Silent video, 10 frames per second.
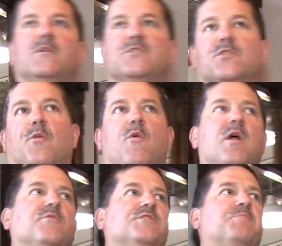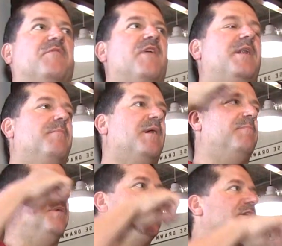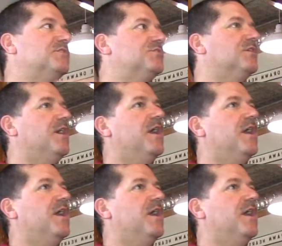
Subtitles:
So the water was provided by buckets,